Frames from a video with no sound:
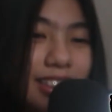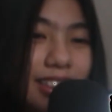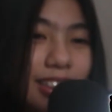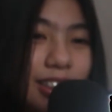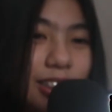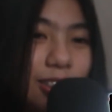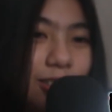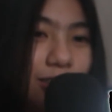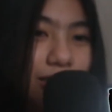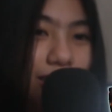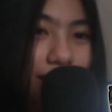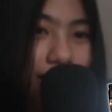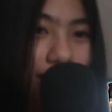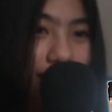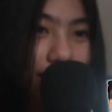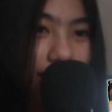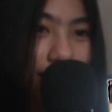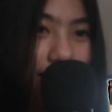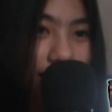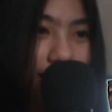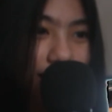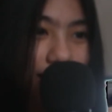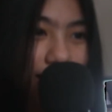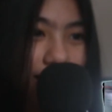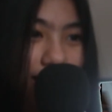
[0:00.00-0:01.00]
don't tell
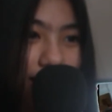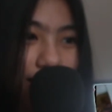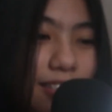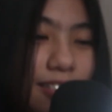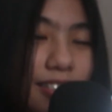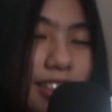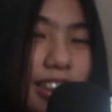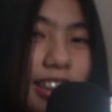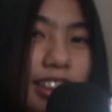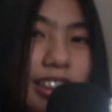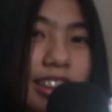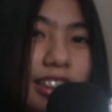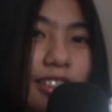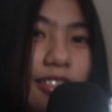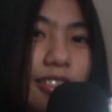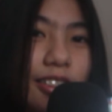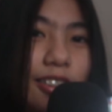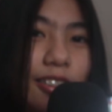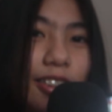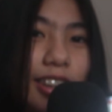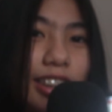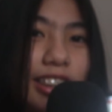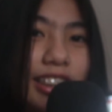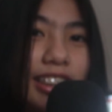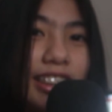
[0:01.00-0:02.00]
Chelsea. Chelsea, if you're
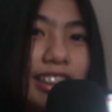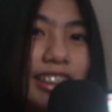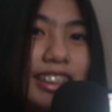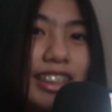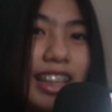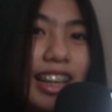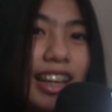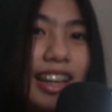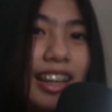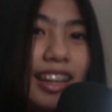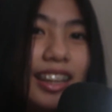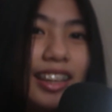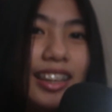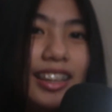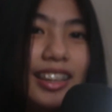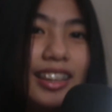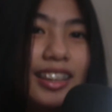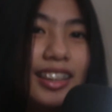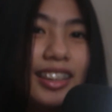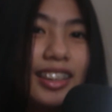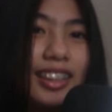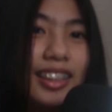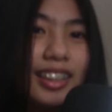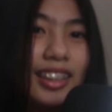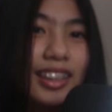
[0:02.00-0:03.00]
watching this, hi.
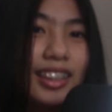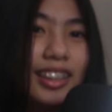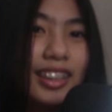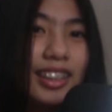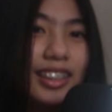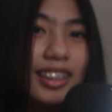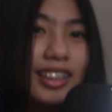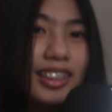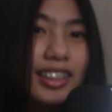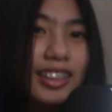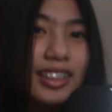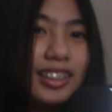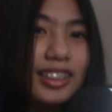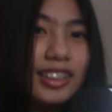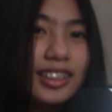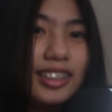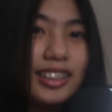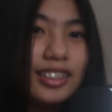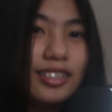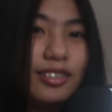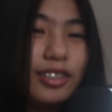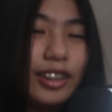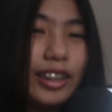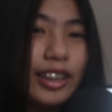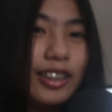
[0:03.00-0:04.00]

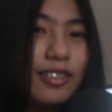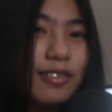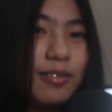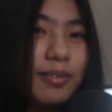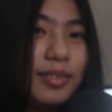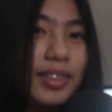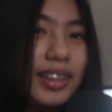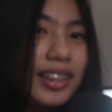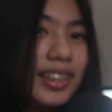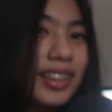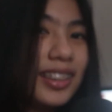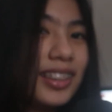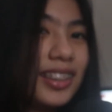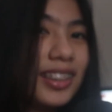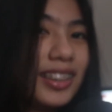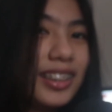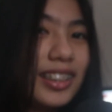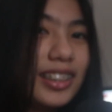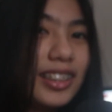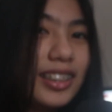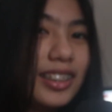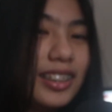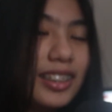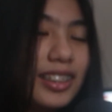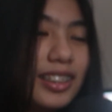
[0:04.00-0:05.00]
Forgive me.
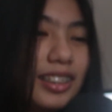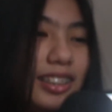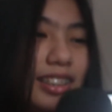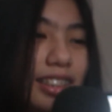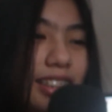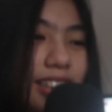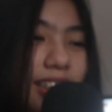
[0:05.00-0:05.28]
You